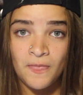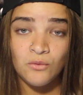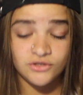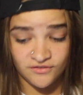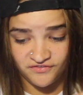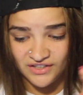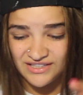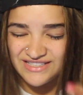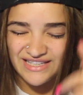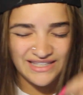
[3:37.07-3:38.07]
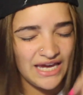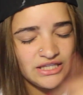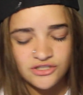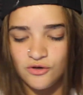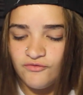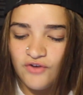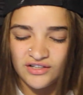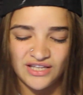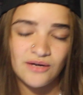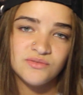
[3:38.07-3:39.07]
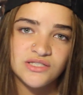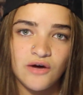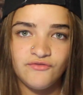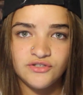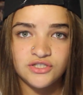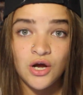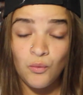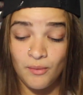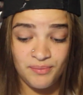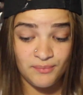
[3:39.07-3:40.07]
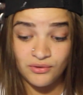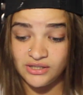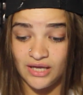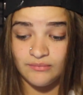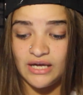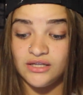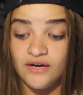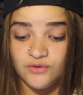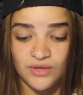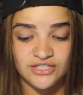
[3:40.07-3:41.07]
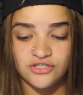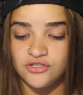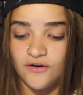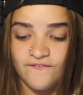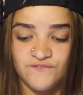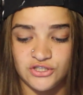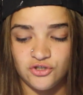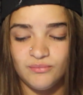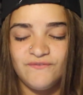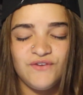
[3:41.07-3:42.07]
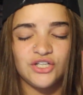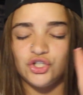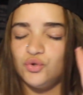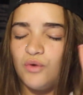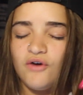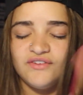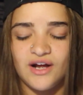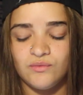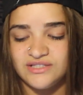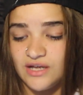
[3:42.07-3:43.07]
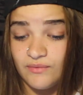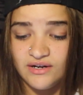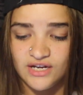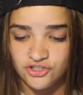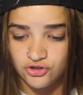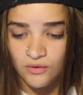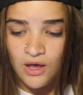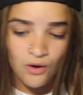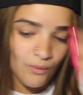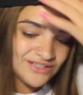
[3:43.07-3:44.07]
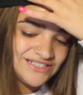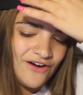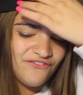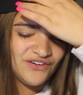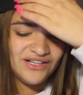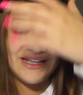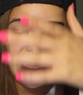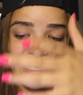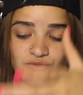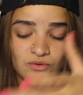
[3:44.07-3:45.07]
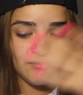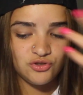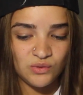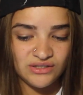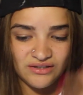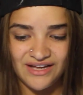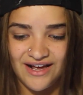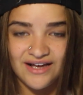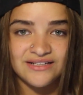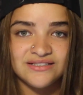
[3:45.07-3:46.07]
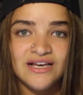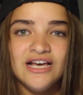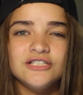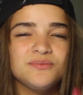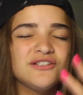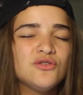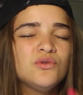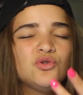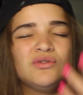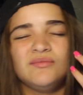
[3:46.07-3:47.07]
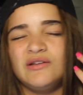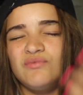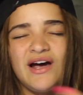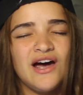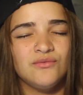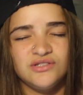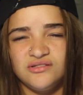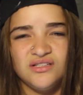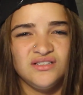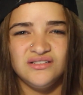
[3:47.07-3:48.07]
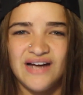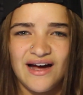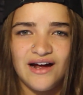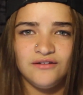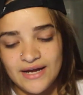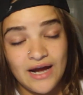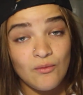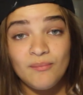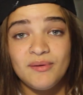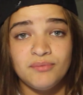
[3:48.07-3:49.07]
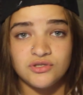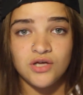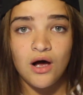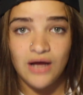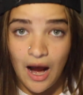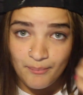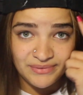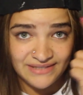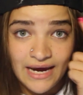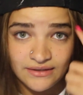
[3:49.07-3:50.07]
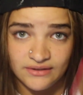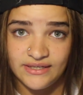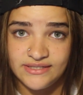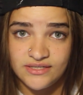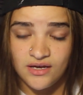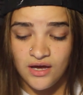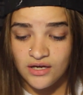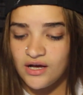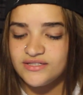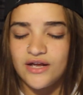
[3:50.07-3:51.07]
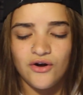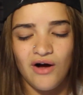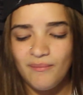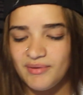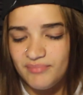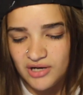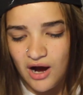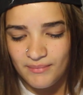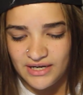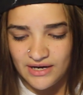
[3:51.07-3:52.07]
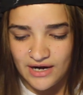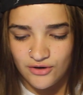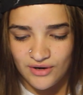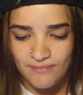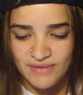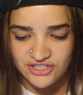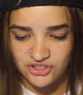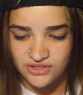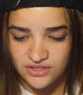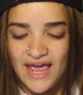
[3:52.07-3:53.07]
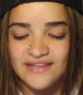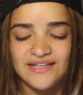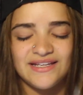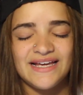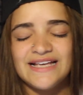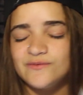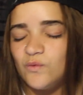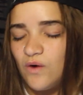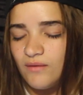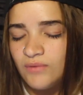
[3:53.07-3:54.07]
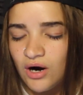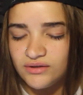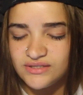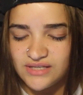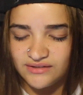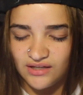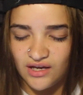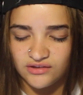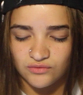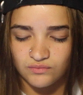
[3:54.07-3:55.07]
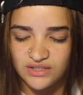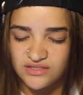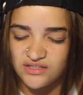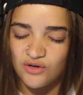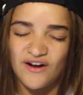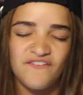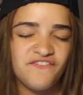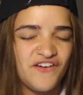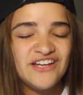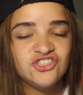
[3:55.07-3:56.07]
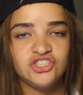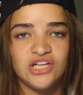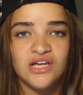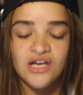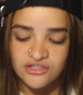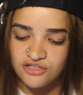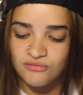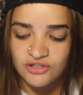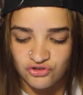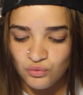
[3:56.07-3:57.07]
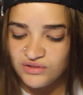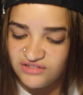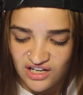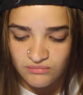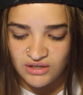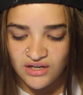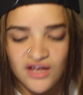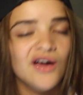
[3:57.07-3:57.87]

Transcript: With your feelings, they careless, so fuck that, I'm selfish. When people claim they love you, that shit's artificial. But fucking you over, that was their initial. Watch out for the lies written between the lines. Especially the ones who claim they ride with you till you die. And now when people talk, I pretend to listen. Cause I know how people coming and I know their missions. And then they ask me why I'm heartless like they ain't the reason. Yo, that fake shit turned me into a demon.